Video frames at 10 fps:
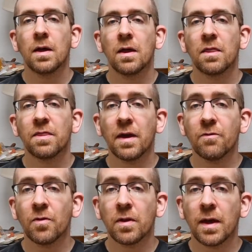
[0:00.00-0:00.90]

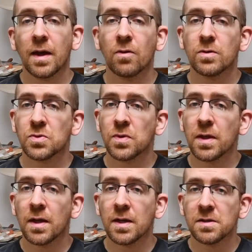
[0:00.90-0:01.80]
Thankfully, it was really
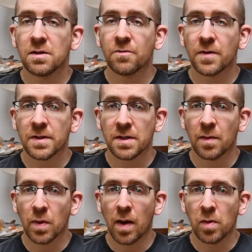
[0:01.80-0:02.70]
easy to fix that
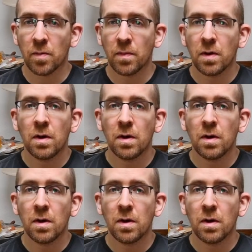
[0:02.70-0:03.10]
problem.